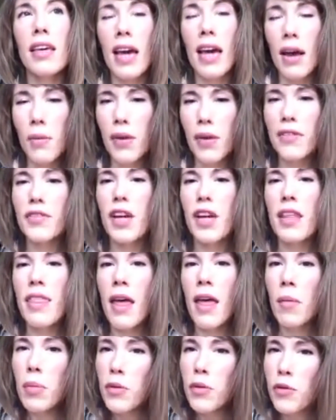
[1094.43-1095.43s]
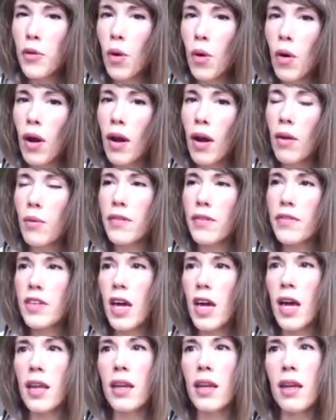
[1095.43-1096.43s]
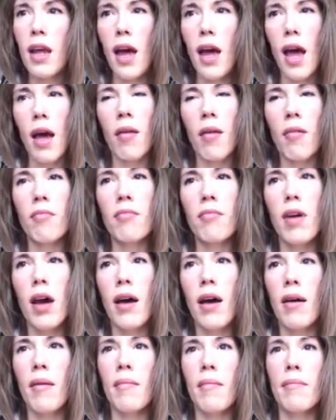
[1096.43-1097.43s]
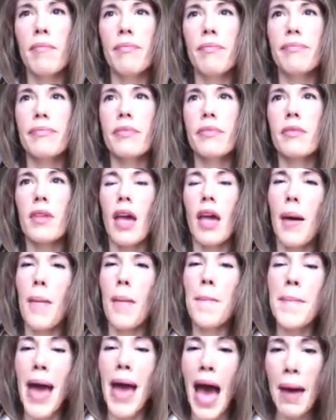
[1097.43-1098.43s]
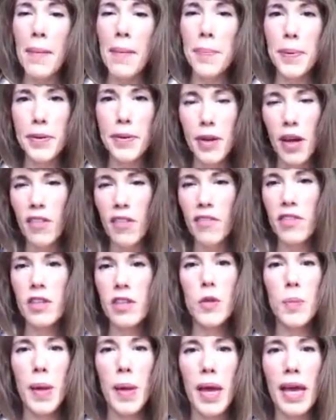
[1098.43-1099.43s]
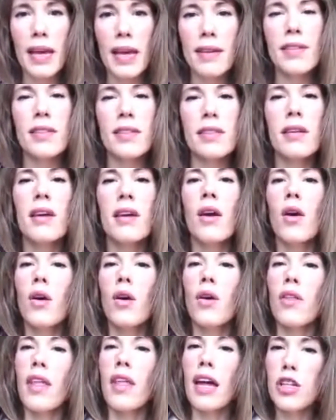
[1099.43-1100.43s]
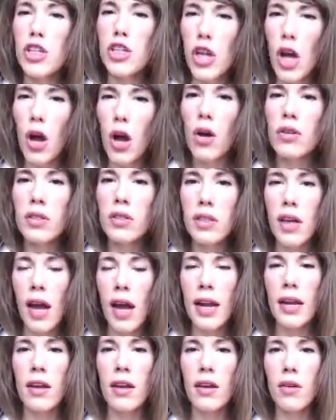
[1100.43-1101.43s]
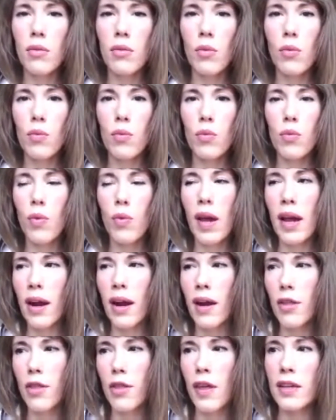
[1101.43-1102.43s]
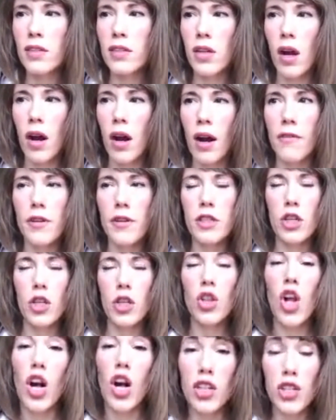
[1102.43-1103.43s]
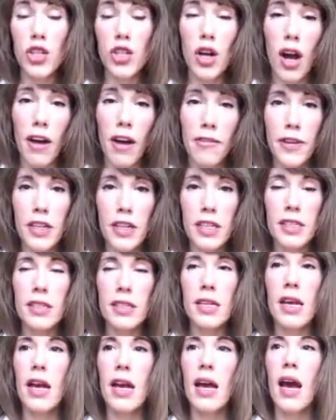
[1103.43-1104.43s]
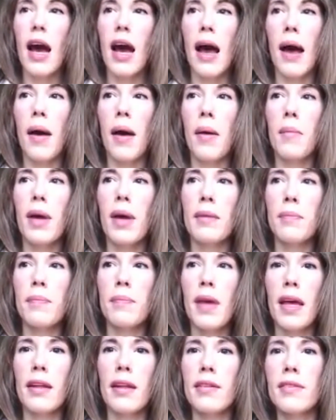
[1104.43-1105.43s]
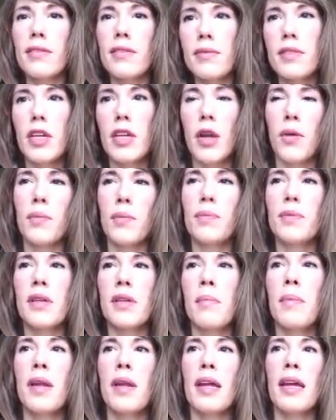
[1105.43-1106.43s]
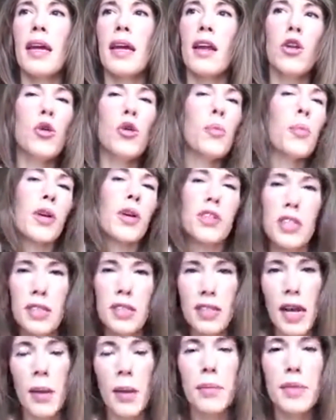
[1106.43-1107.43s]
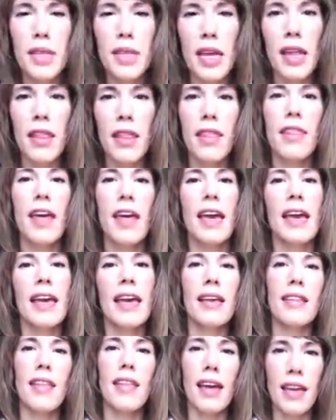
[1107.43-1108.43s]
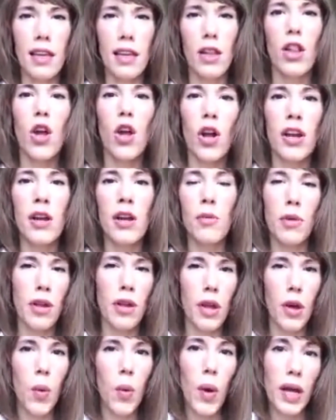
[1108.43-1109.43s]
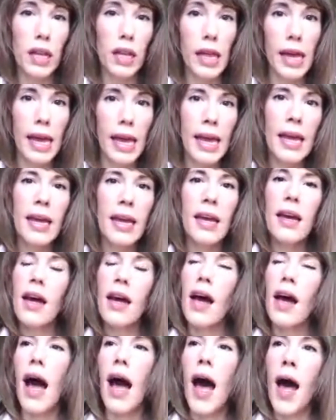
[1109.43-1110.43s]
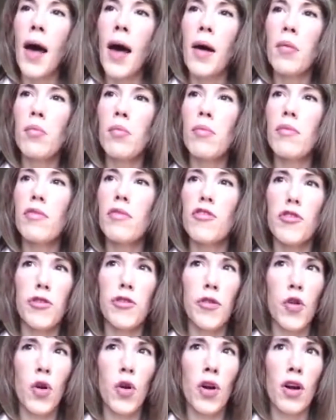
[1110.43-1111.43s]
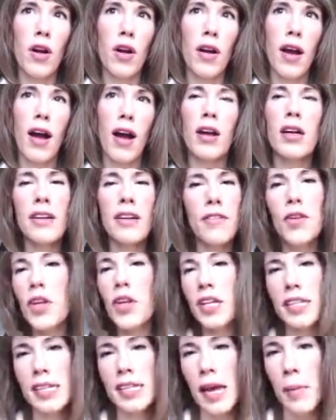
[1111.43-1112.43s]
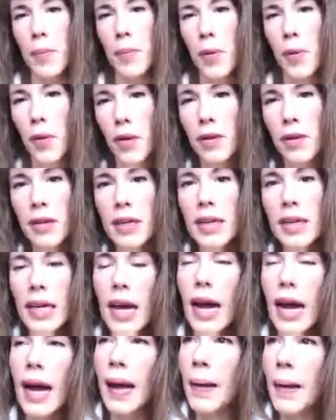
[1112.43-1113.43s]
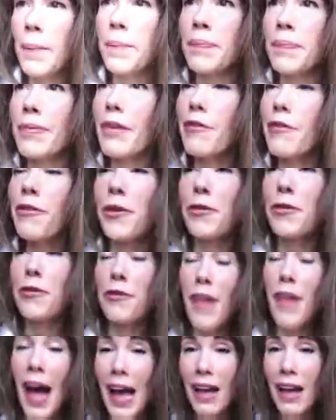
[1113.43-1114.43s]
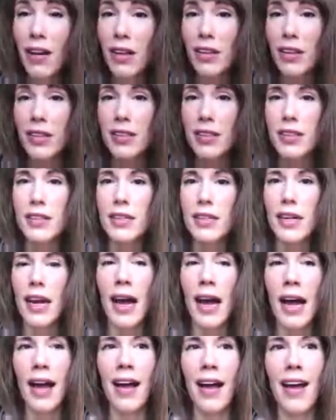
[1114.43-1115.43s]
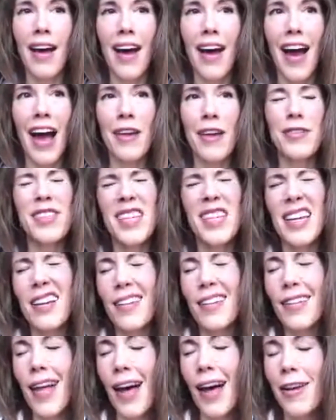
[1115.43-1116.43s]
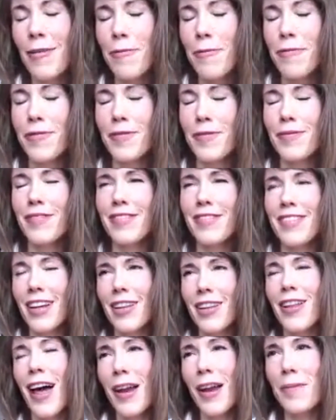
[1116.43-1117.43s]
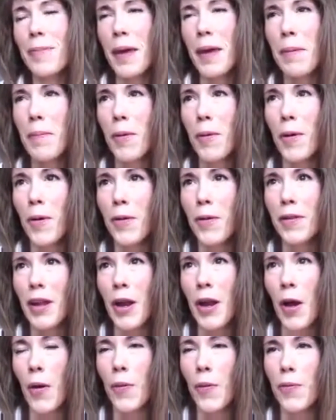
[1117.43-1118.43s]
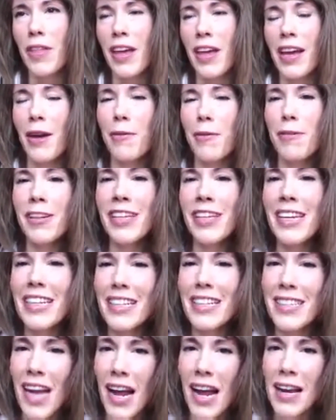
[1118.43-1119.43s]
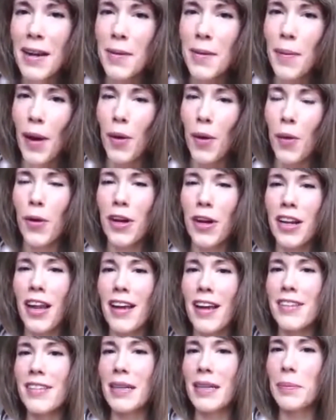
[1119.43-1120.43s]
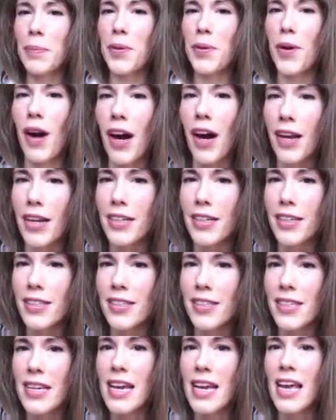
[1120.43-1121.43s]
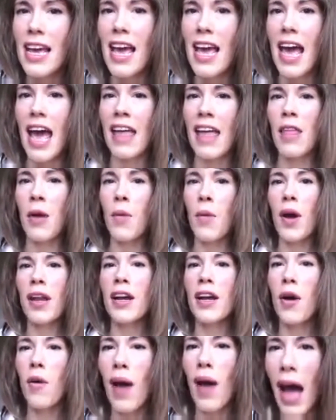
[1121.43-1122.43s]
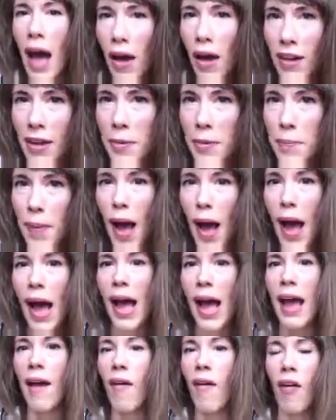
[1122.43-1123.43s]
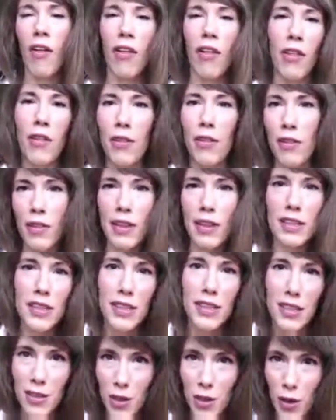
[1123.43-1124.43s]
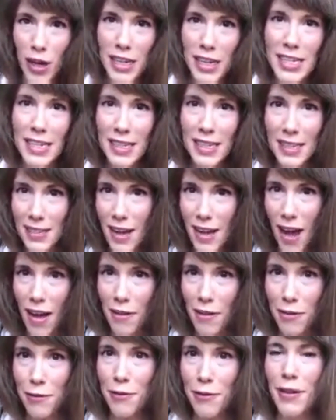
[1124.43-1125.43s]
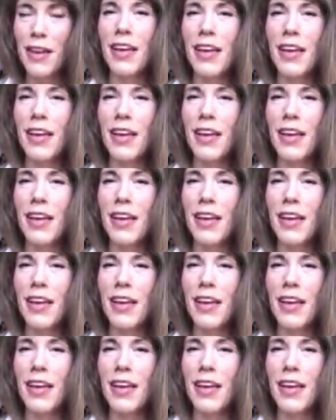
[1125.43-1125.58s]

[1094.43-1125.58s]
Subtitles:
Yeah, we've done that before. We've done a map of the space that shows kind of where things are if it's a larger office. And a new person comes in, they can learn it really quickly. I'll give you an example. For files, I've seen a lot of people, they get really excited about organizing products, and they want to go out and buy all this crazy stuff